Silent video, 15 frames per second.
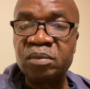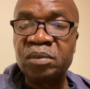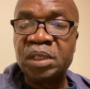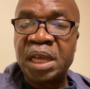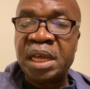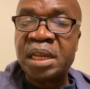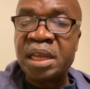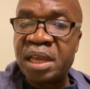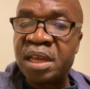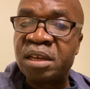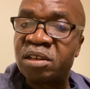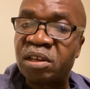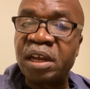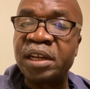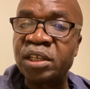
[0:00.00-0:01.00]
and
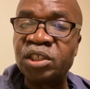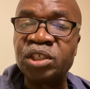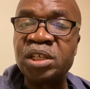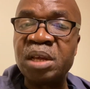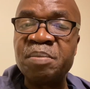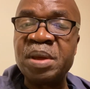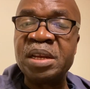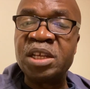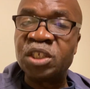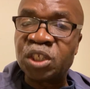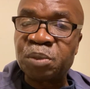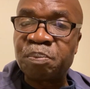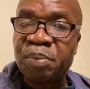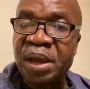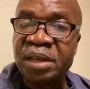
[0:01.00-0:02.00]
encourage them and
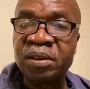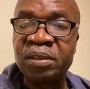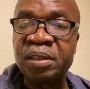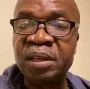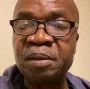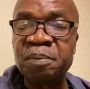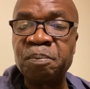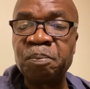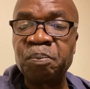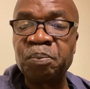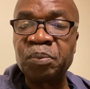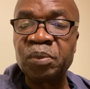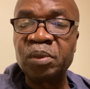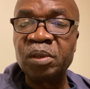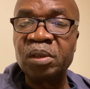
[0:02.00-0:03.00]
inspire them.
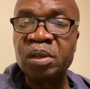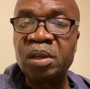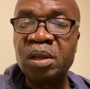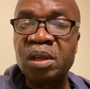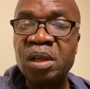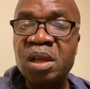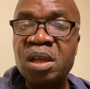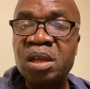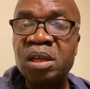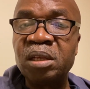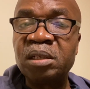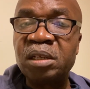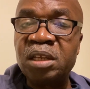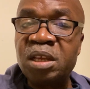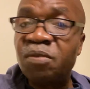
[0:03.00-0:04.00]

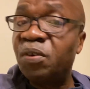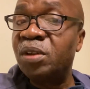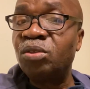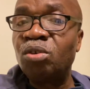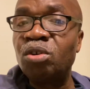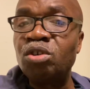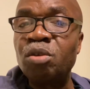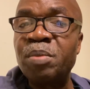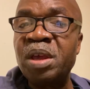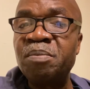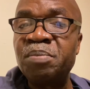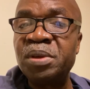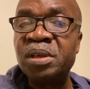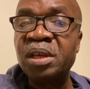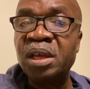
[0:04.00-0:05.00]
Even though you may
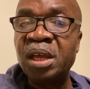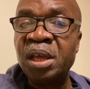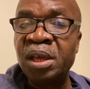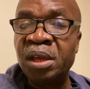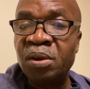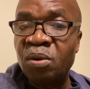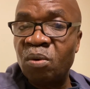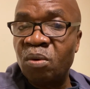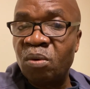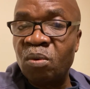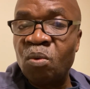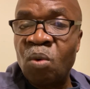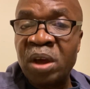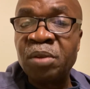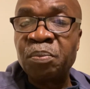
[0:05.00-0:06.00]
be a
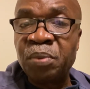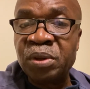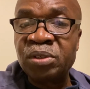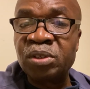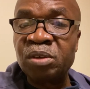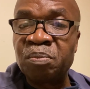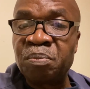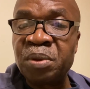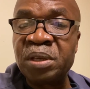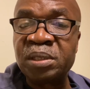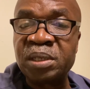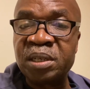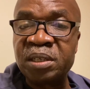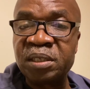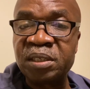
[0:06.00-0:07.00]
one-person
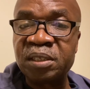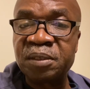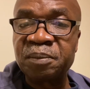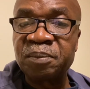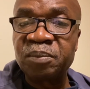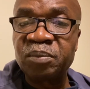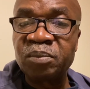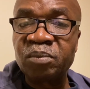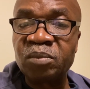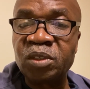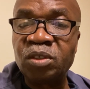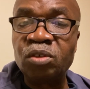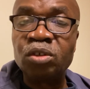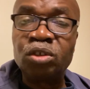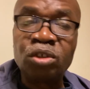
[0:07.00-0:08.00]
business,
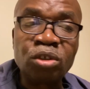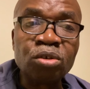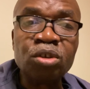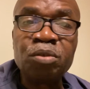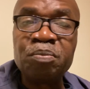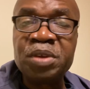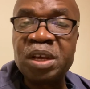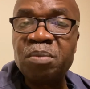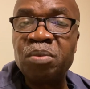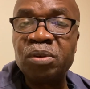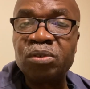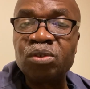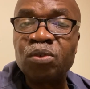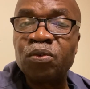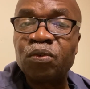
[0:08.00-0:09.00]
you should be able
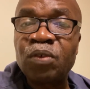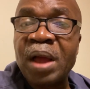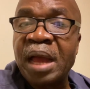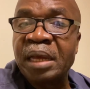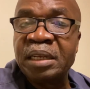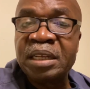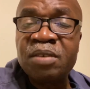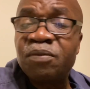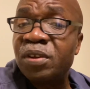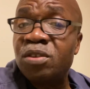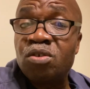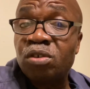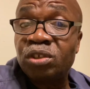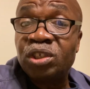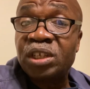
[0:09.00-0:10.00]
to find even
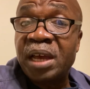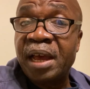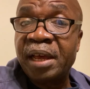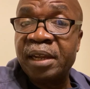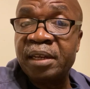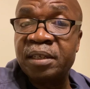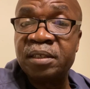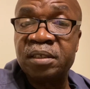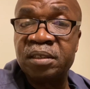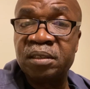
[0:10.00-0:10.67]
your child